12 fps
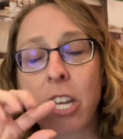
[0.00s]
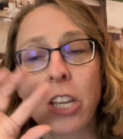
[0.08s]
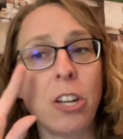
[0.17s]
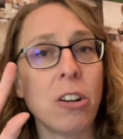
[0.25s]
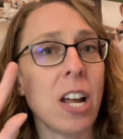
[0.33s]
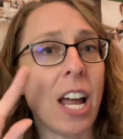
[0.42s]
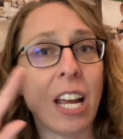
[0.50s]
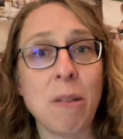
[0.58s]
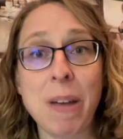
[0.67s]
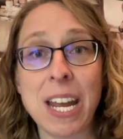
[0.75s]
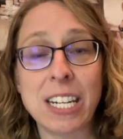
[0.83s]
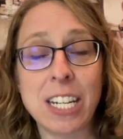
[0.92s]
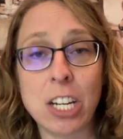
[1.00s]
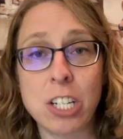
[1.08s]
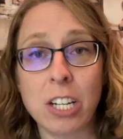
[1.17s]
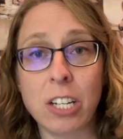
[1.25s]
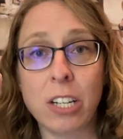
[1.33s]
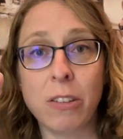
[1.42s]
You're not going to pay
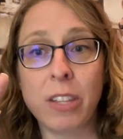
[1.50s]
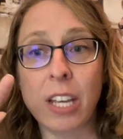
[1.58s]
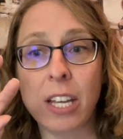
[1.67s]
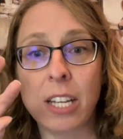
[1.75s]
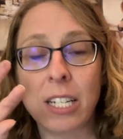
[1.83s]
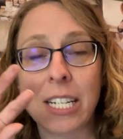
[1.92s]
attention to the